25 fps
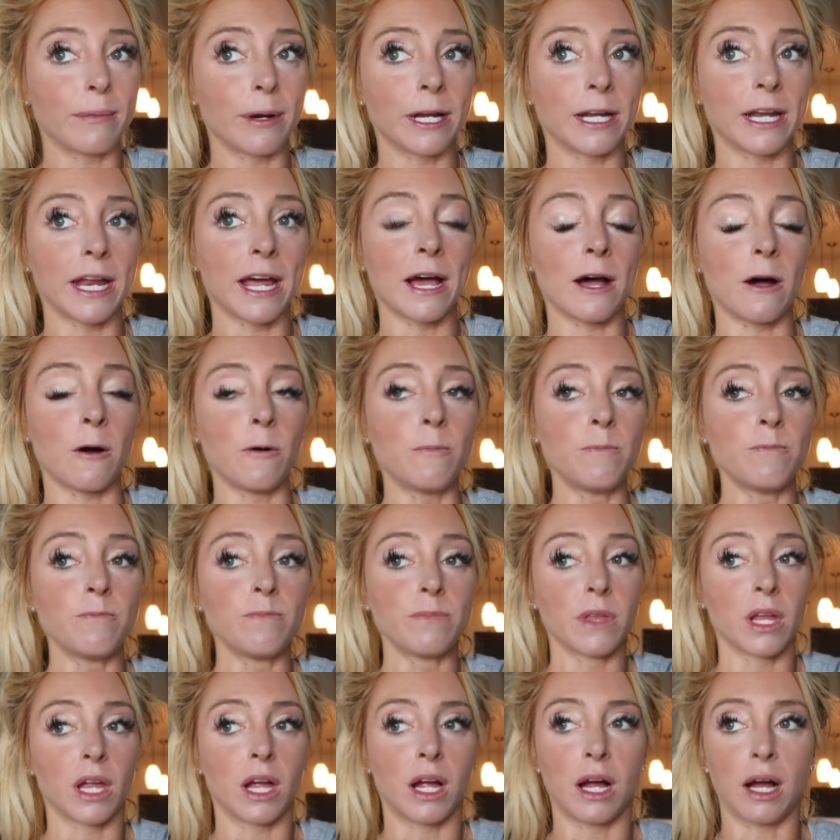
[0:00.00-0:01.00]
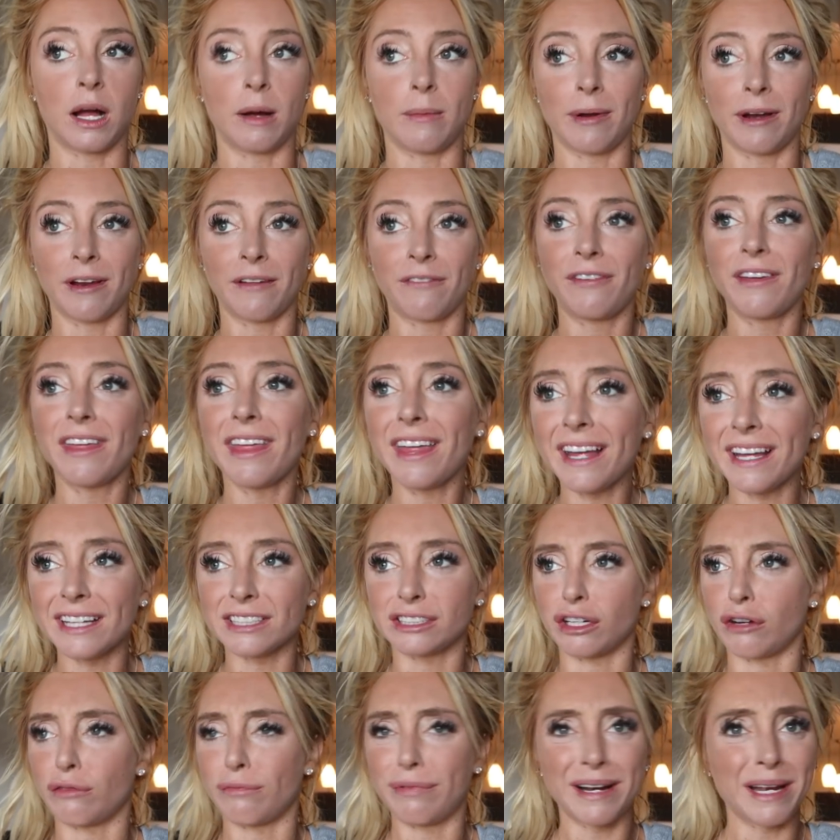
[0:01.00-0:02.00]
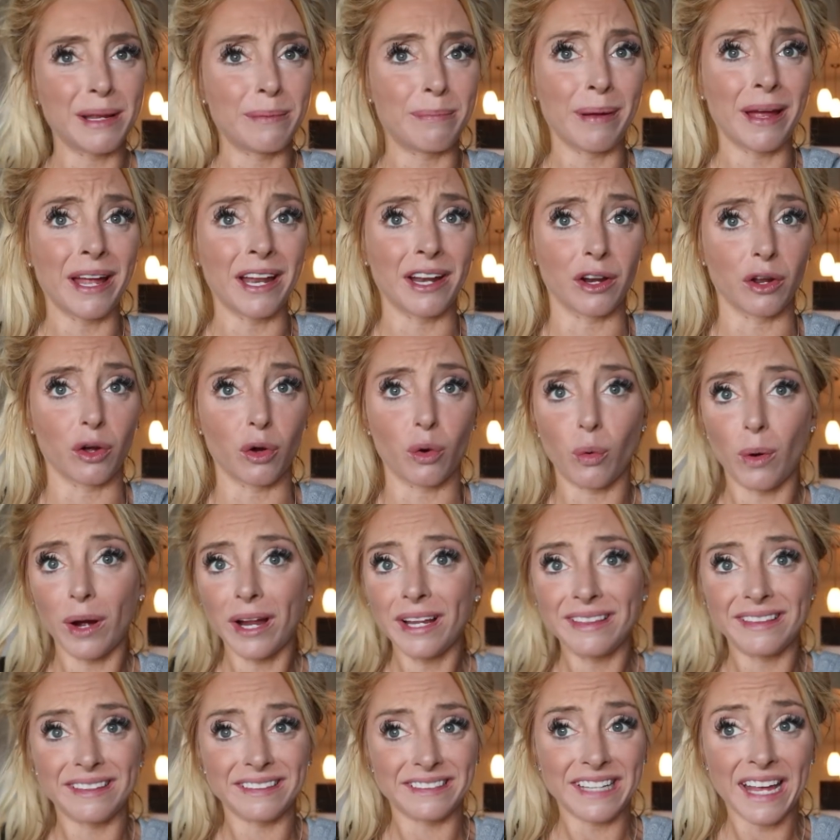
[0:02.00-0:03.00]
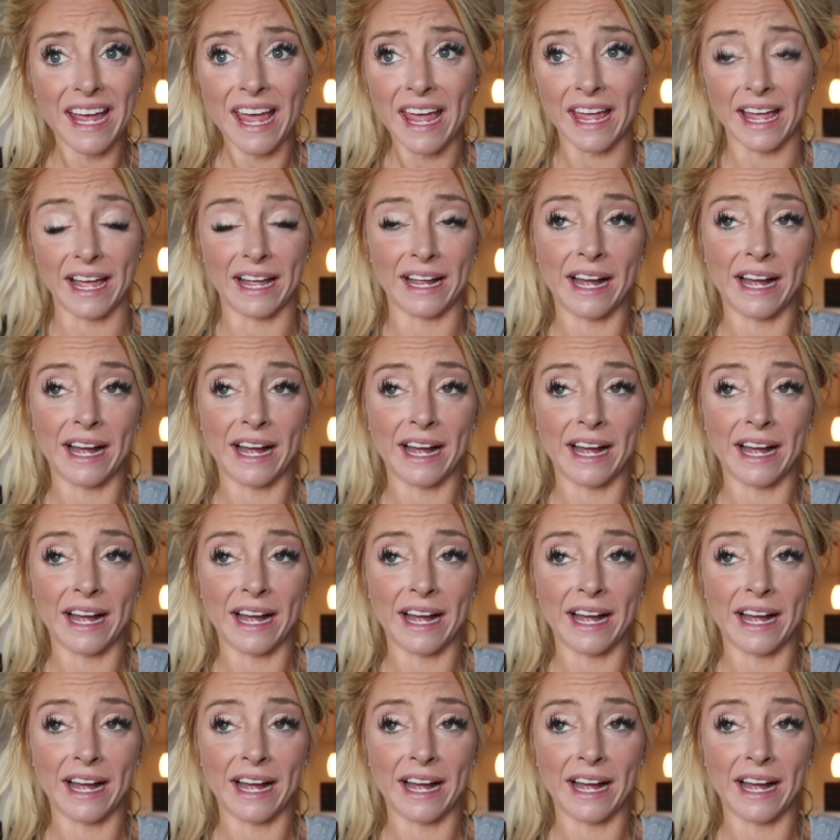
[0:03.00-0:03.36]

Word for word: right now, um, and I feel like it's already been quite the day.